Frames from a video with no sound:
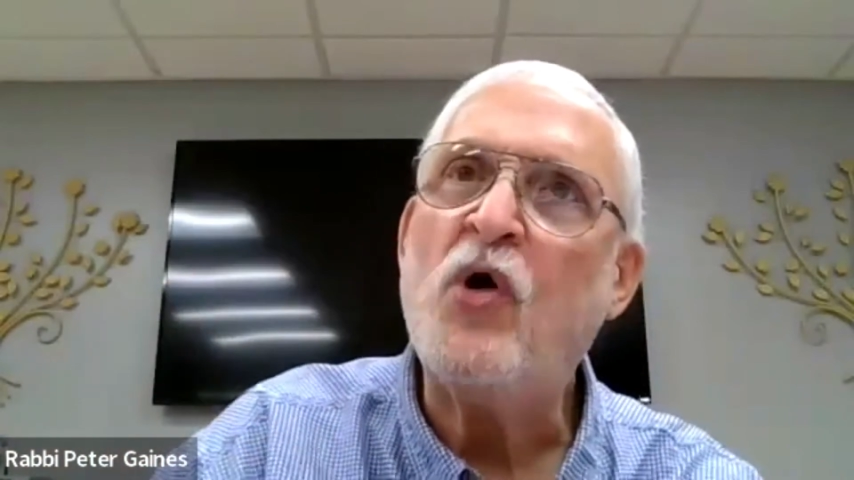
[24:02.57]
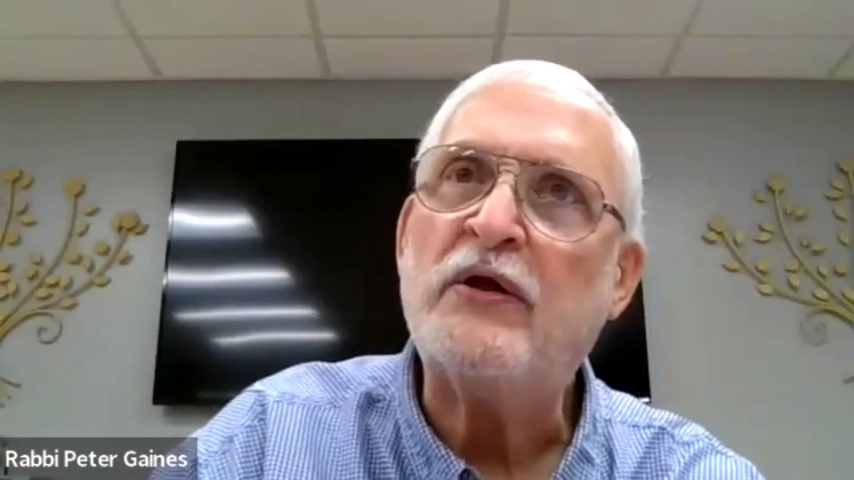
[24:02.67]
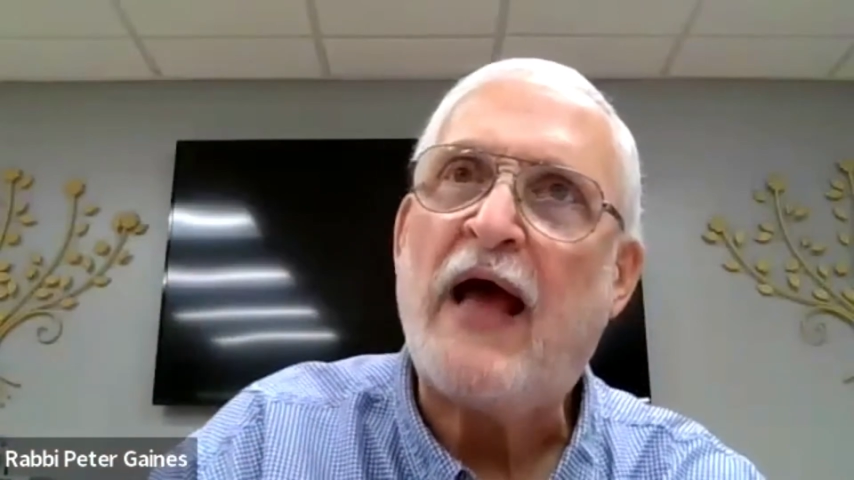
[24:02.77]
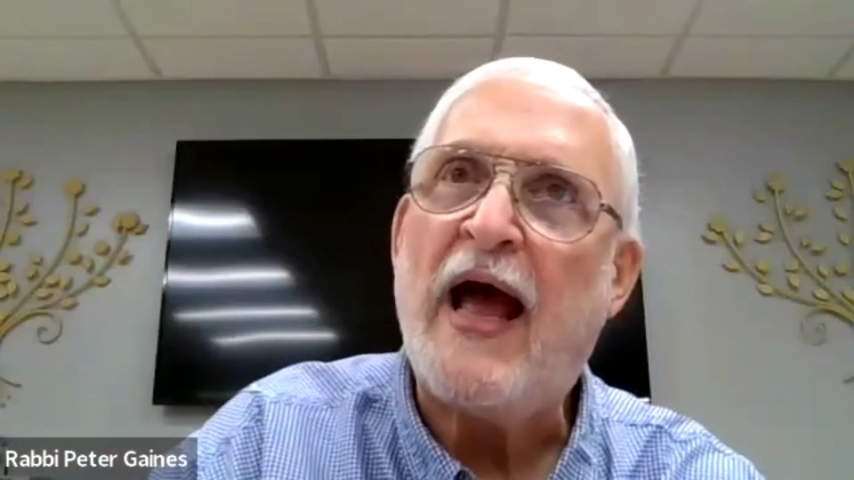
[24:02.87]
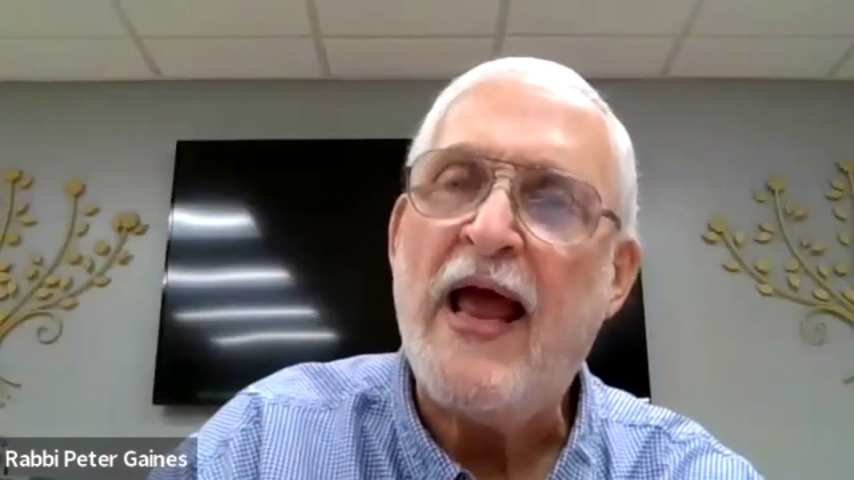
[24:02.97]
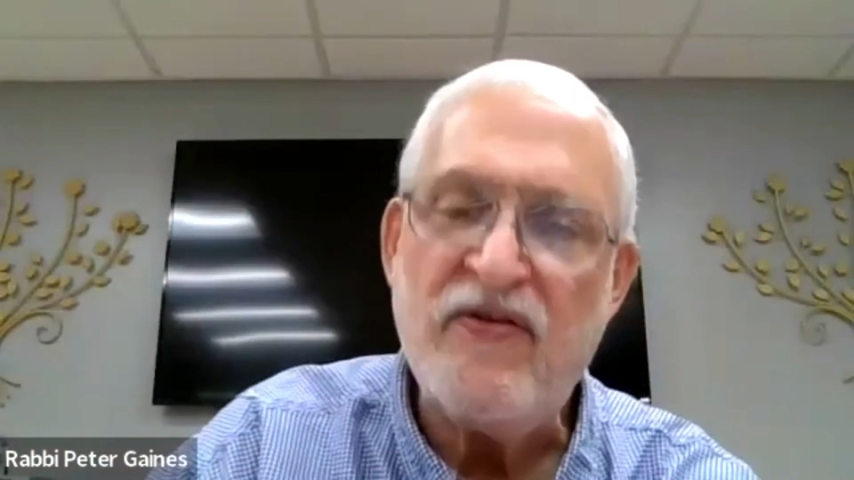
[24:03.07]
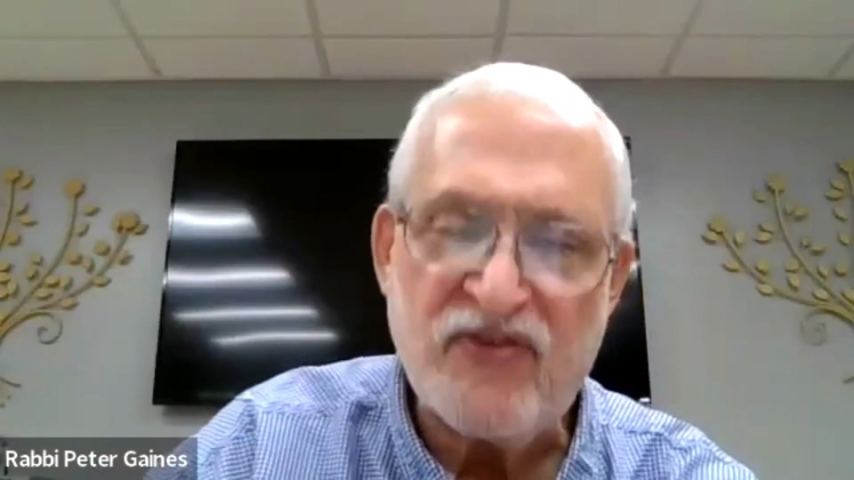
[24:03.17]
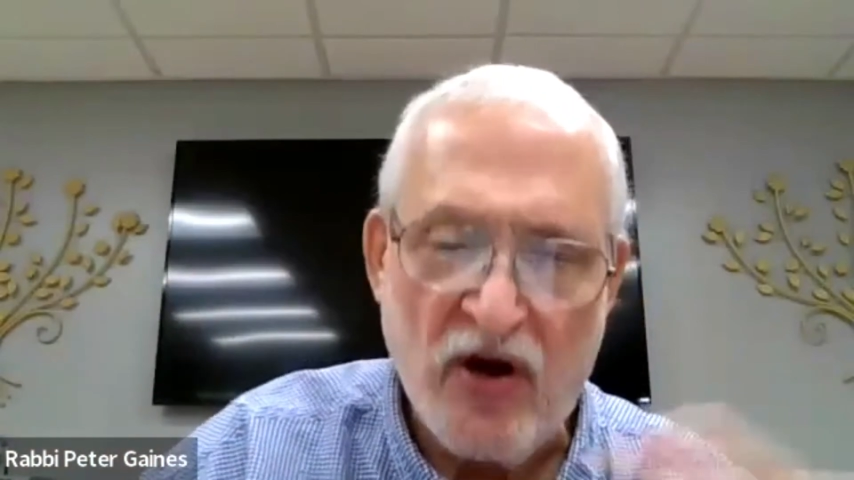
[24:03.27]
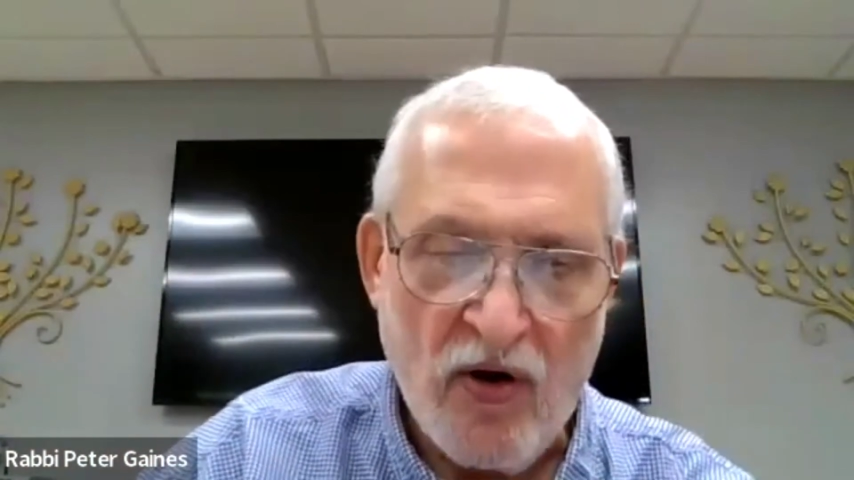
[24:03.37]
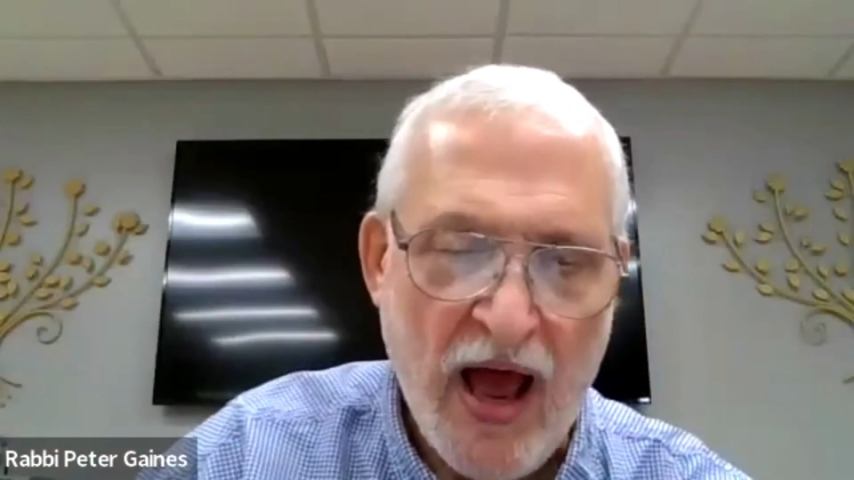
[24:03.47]
called Chayei
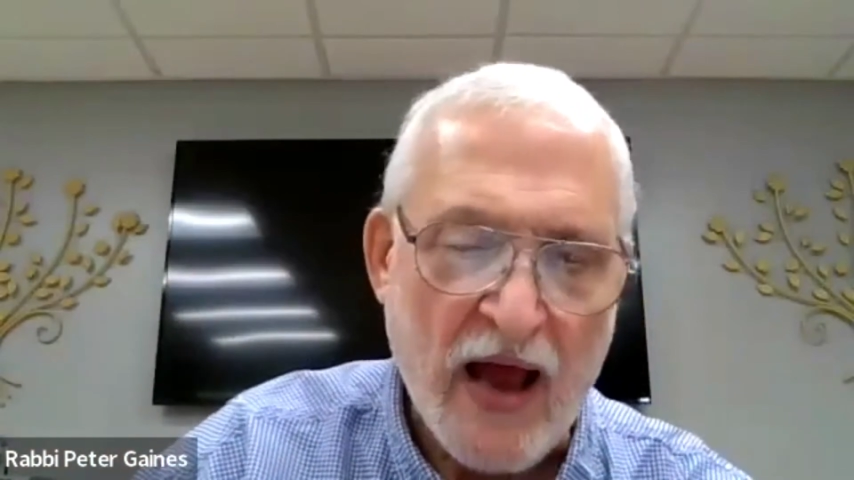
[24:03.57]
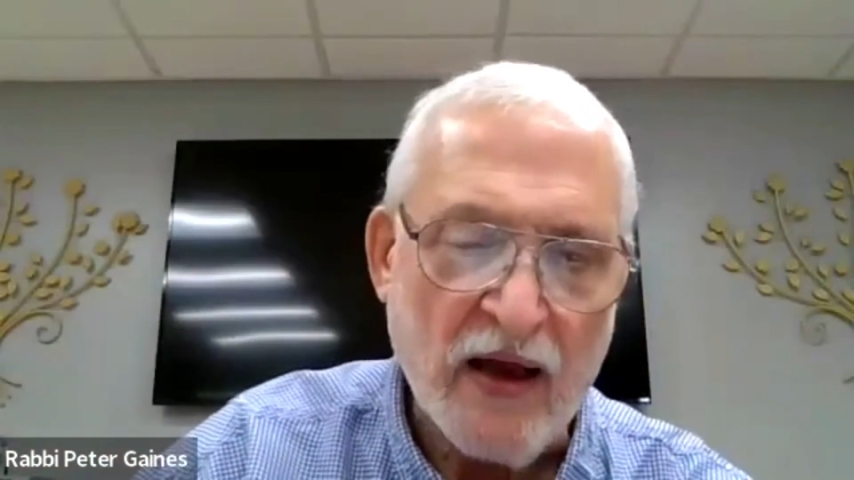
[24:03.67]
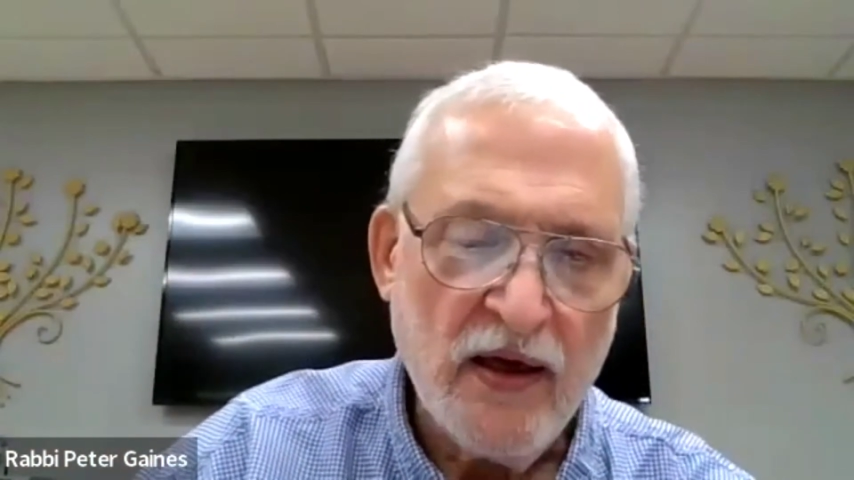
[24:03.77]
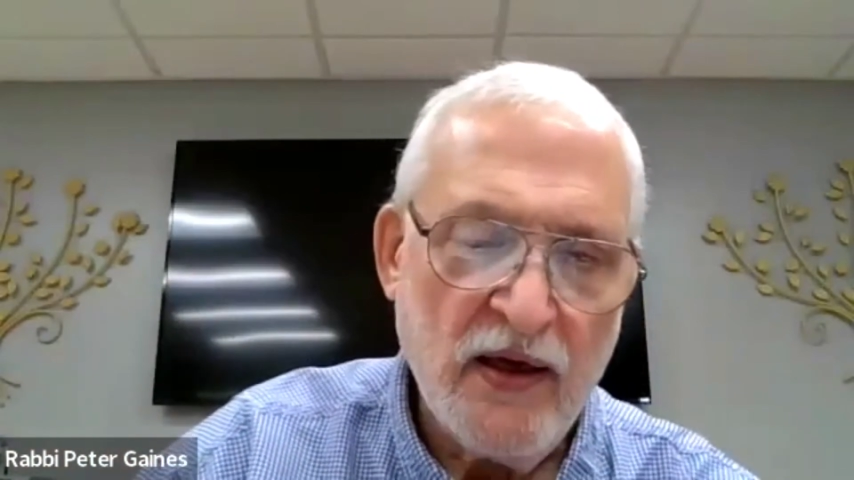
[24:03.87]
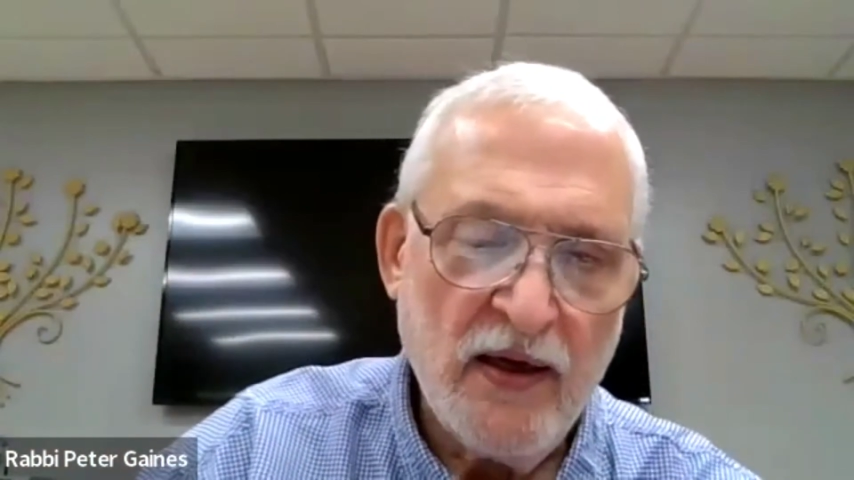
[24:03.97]
Sarah,